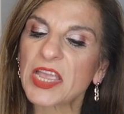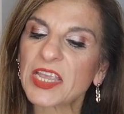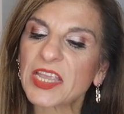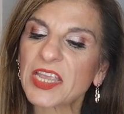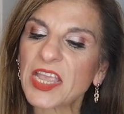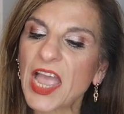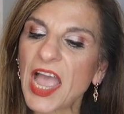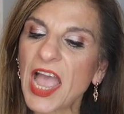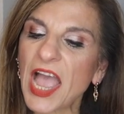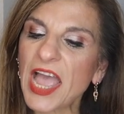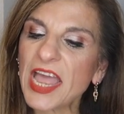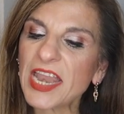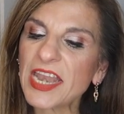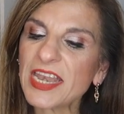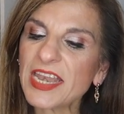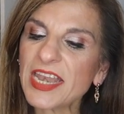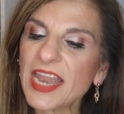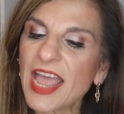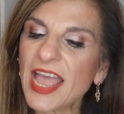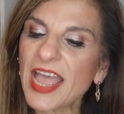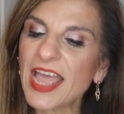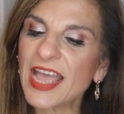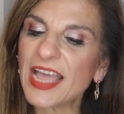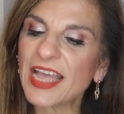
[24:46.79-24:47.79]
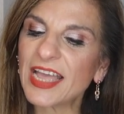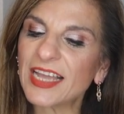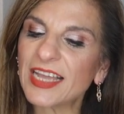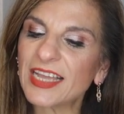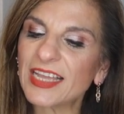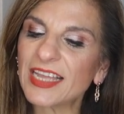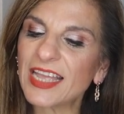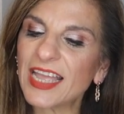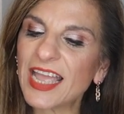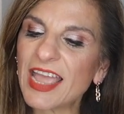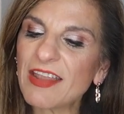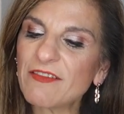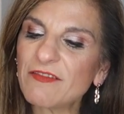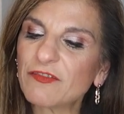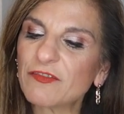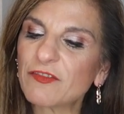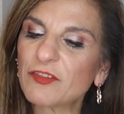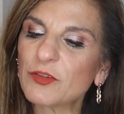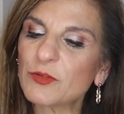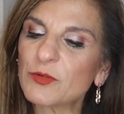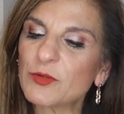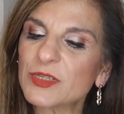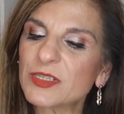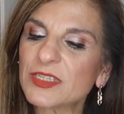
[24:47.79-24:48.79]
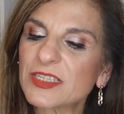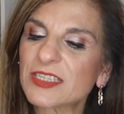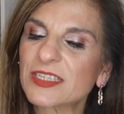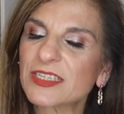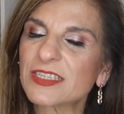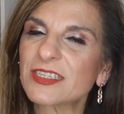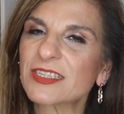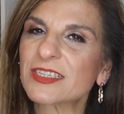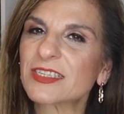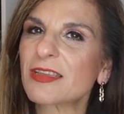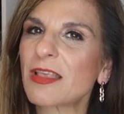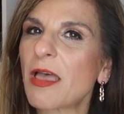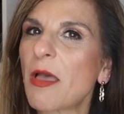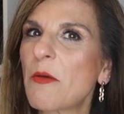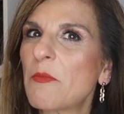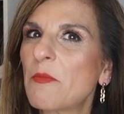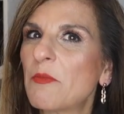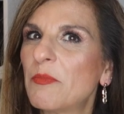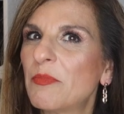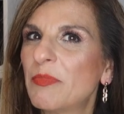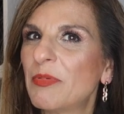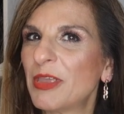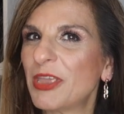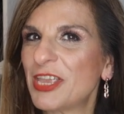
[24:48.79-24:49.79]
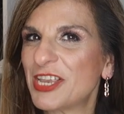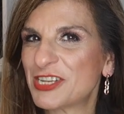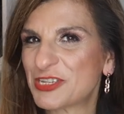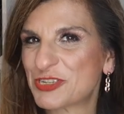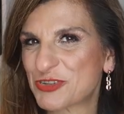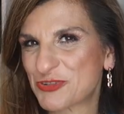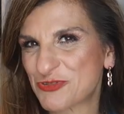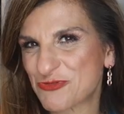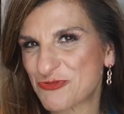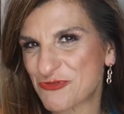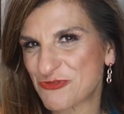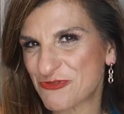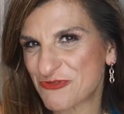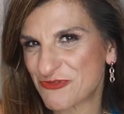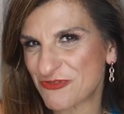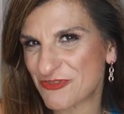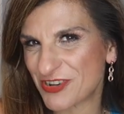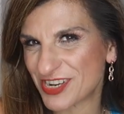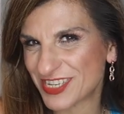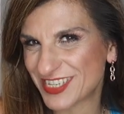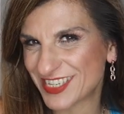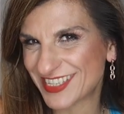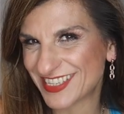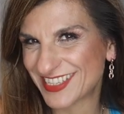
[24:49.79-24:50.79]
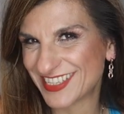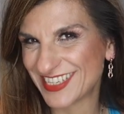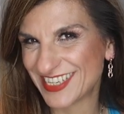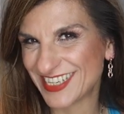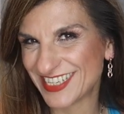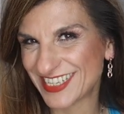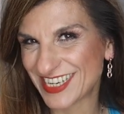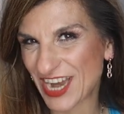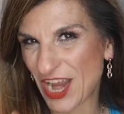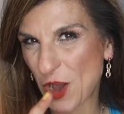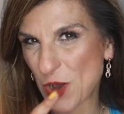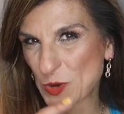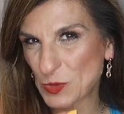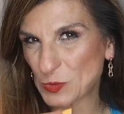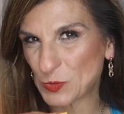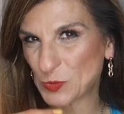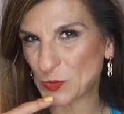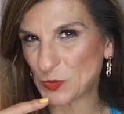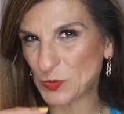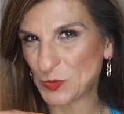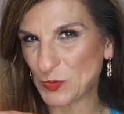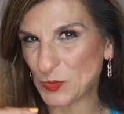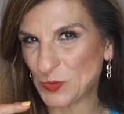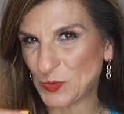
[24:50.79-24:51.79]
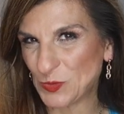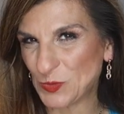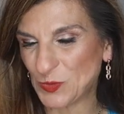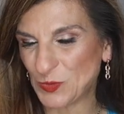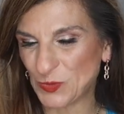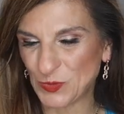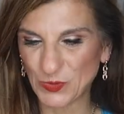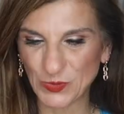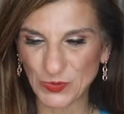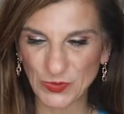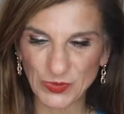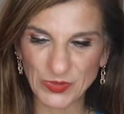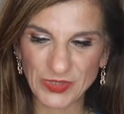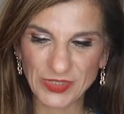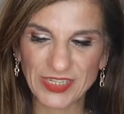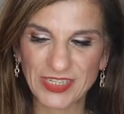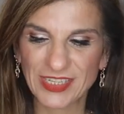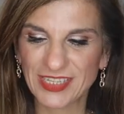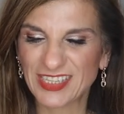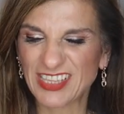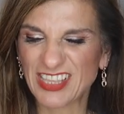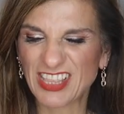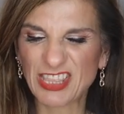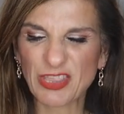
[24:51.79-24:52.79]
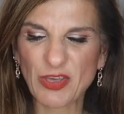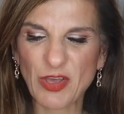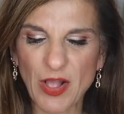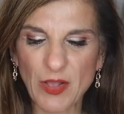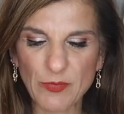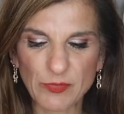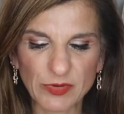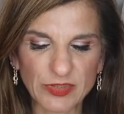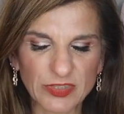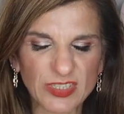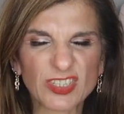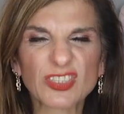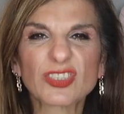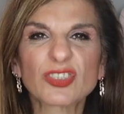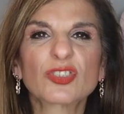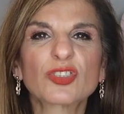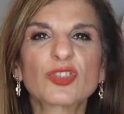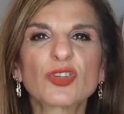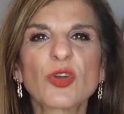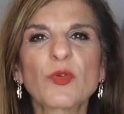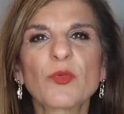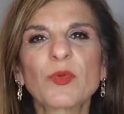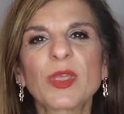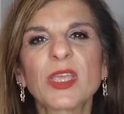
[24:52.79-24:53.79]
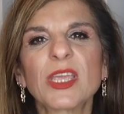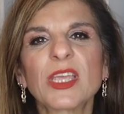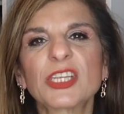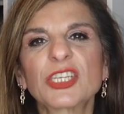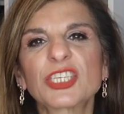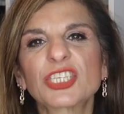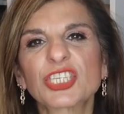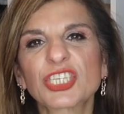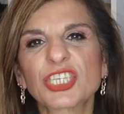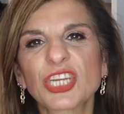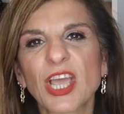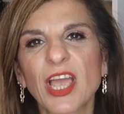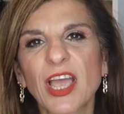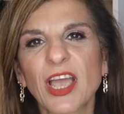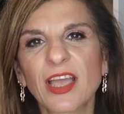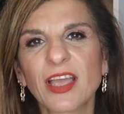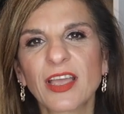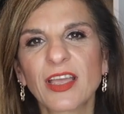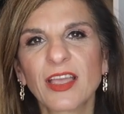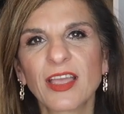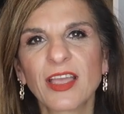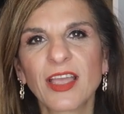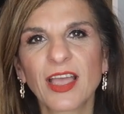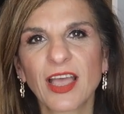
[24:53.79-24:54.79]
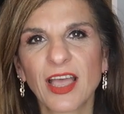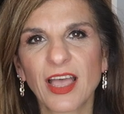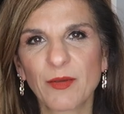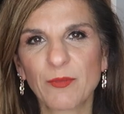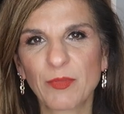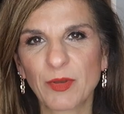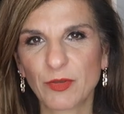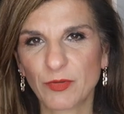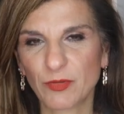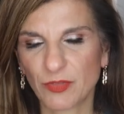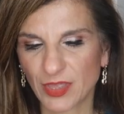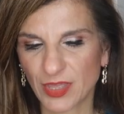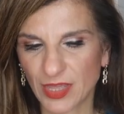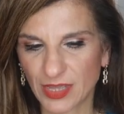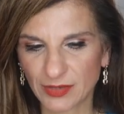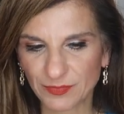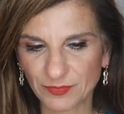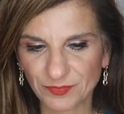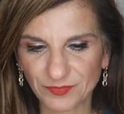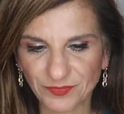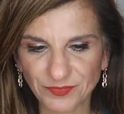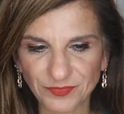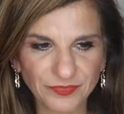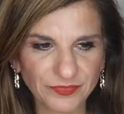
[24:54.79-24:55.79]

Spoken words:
Can influencers be trusted? Ooh, thought I'd do a wee chat about that.